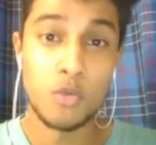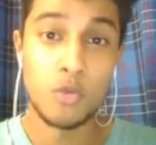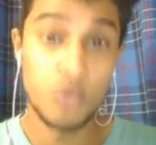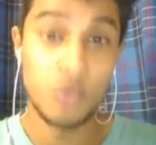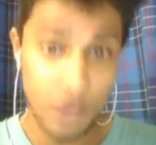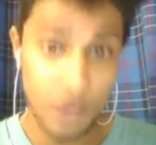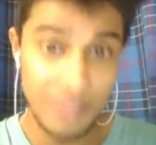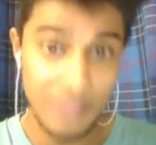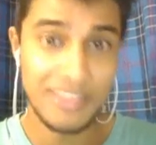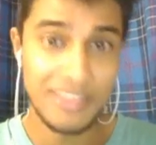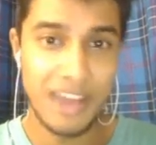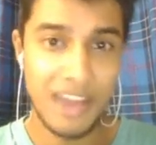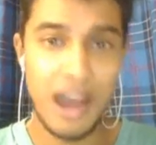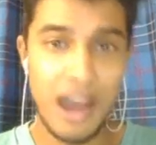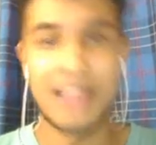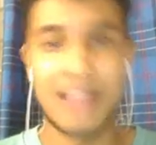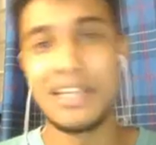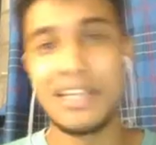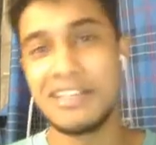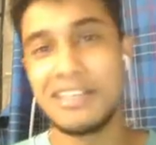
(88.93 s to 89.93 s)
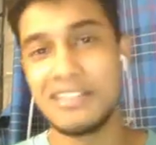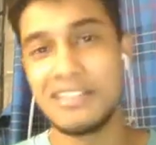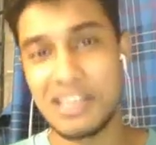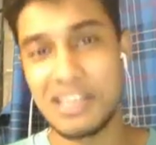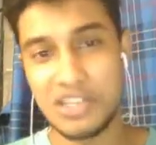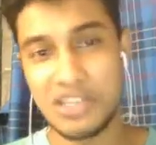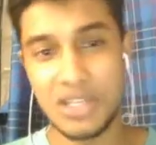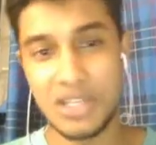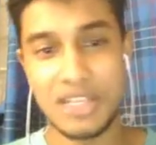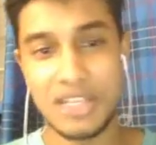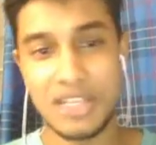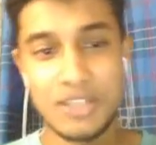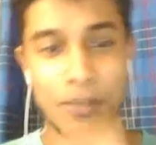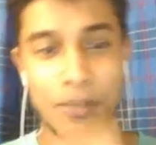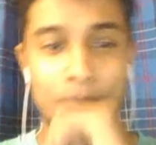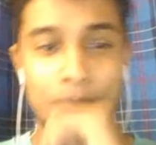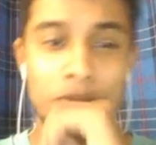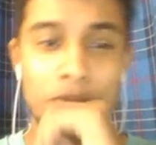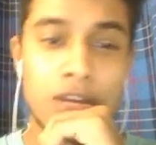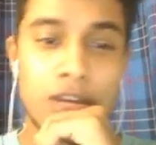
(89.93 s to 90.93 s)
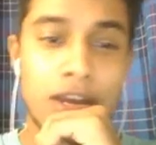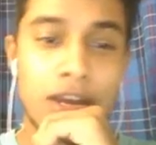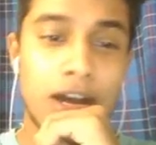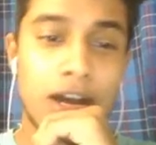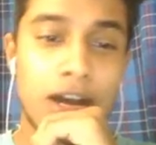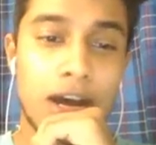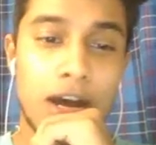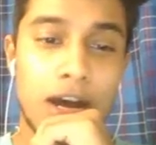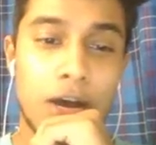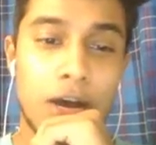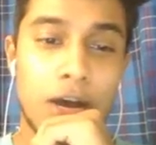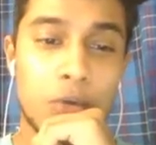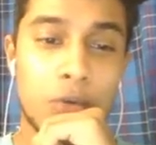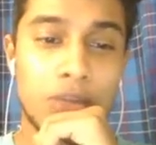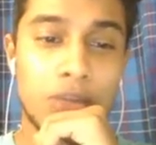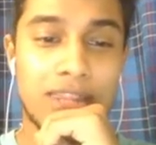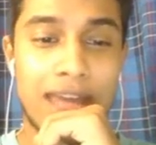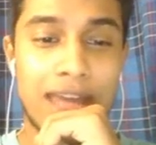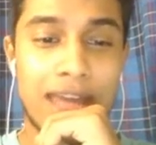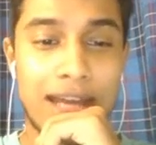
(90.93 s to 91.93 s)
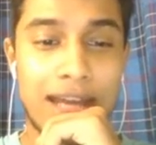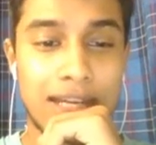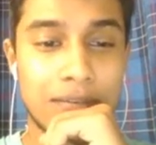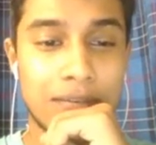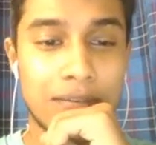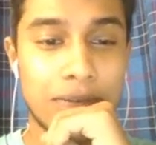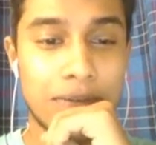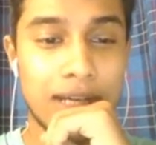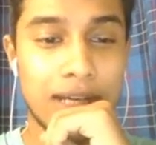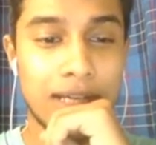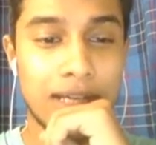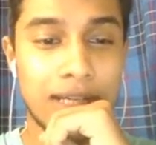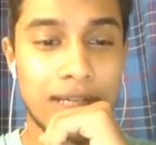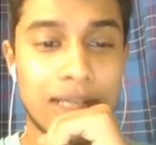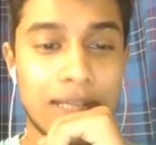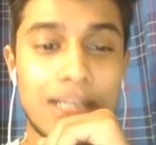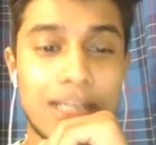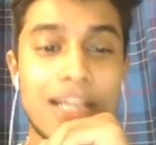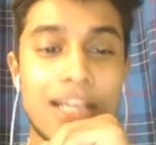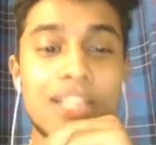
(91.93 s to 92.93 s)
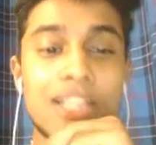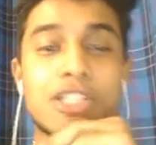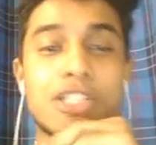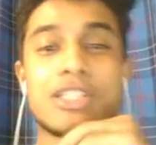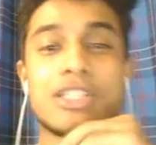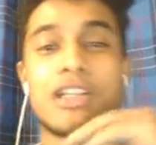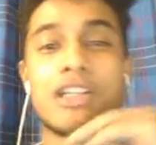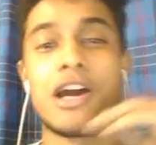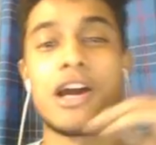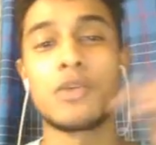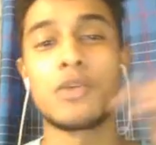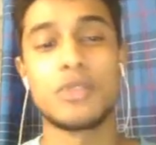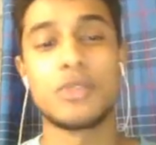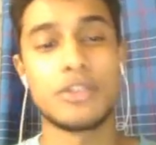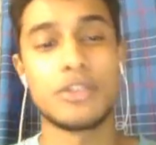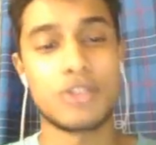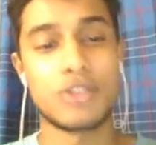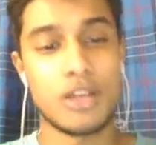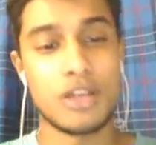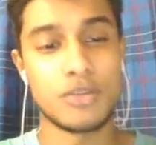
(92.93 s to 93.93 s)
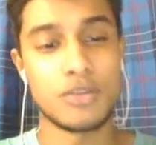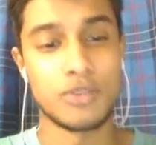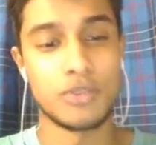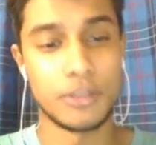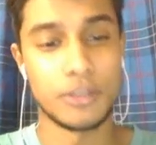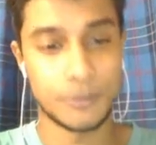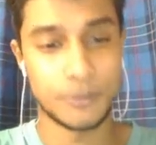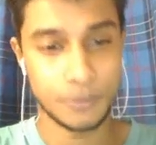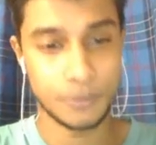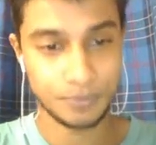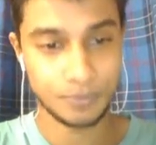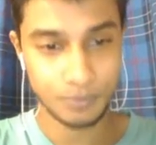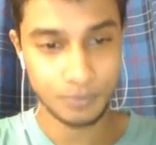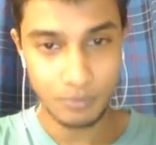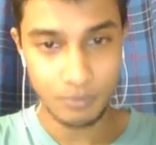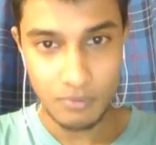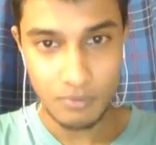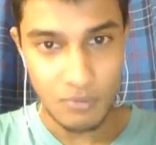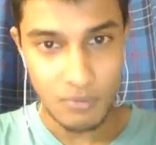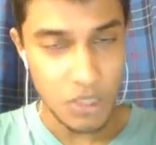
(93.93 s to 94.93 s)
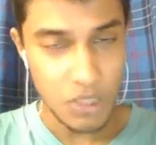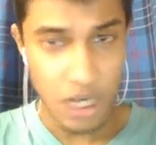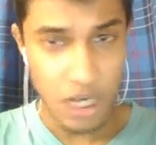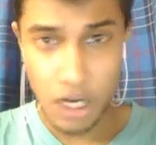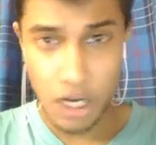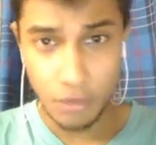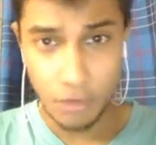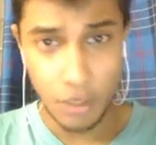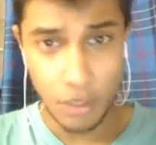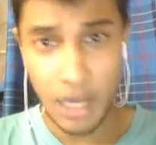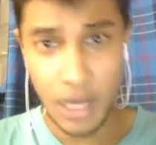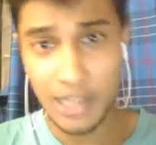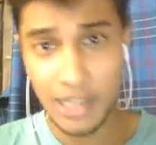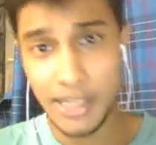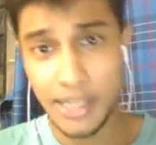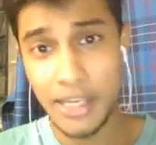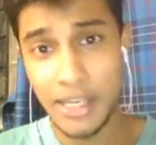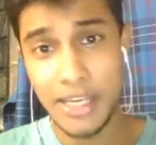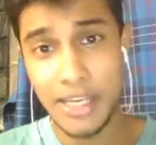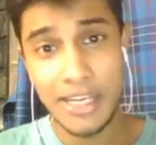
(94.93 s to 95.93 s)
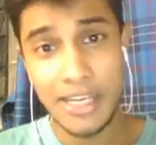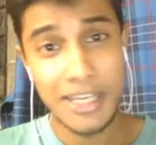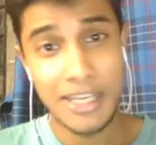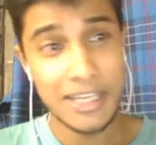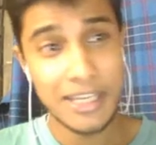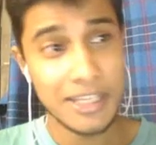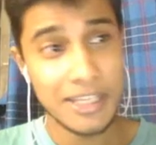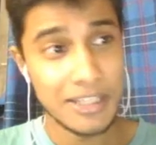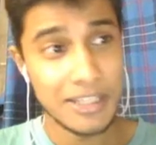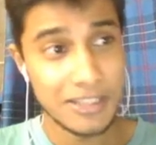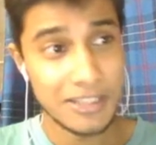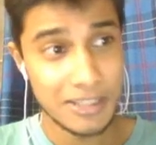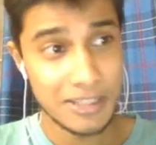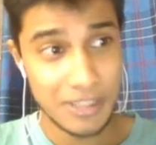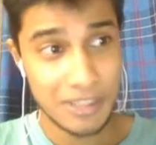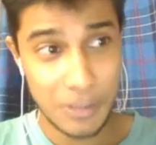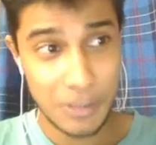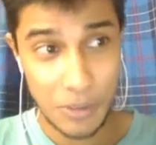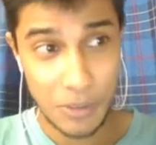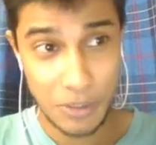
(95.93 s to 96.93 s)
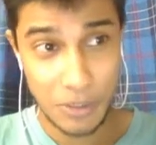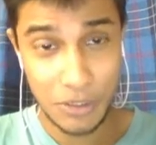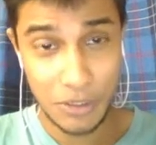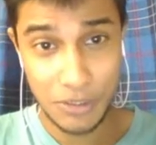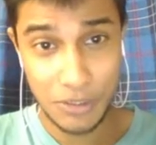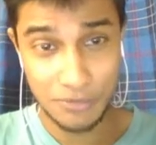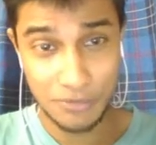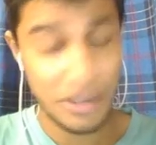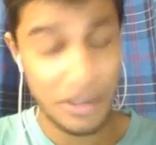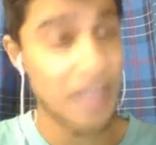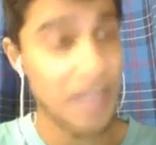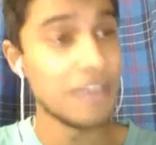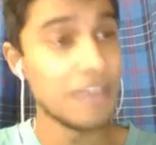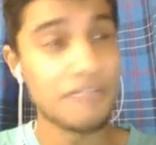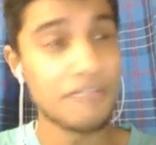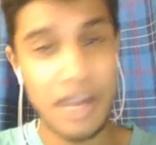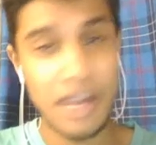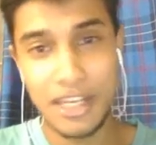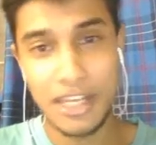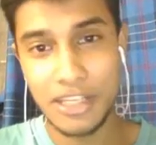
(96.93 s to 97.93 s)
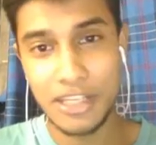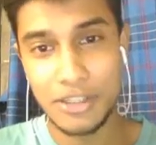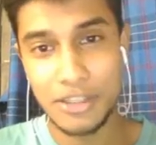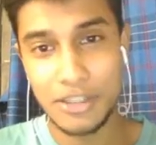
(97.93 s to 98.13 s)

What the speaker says: win the I-League this season. With that in mind, let's start with the transfer. Anwar Ali, a very, very,